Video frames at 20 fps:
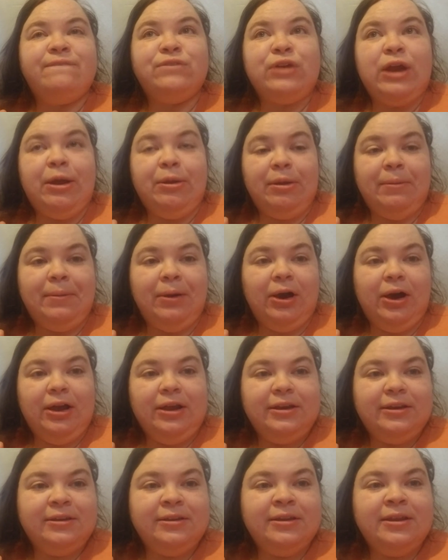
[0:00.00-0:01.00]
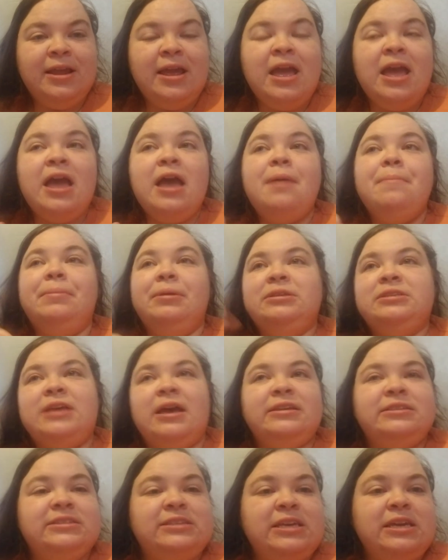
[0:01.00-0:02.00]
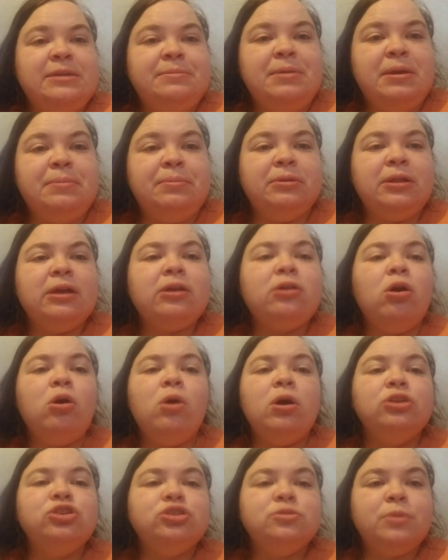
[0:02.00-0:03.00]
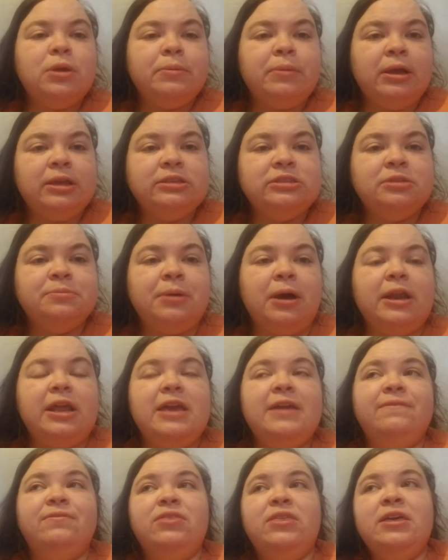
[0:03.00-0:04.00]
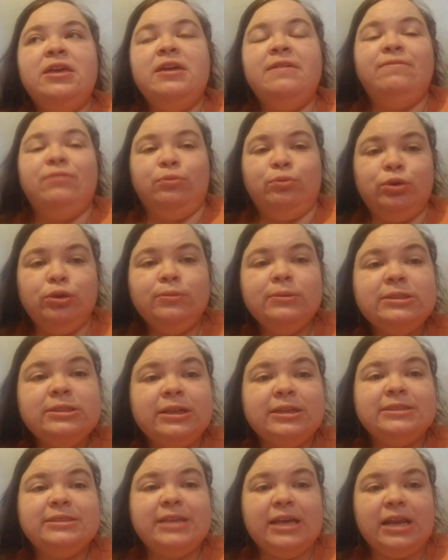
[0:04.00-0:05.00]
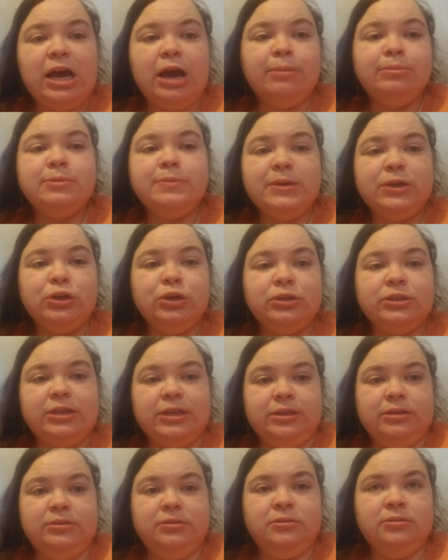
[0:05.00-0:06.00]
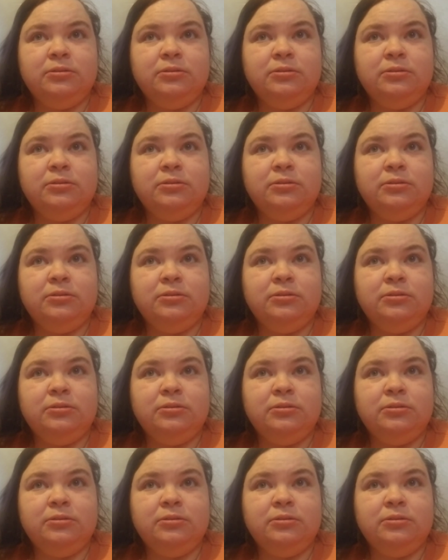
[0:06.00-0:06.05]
frown upon. Because I see people like, oh, I'll just bring my Instapot. If the if the room is not set up to be cooked in,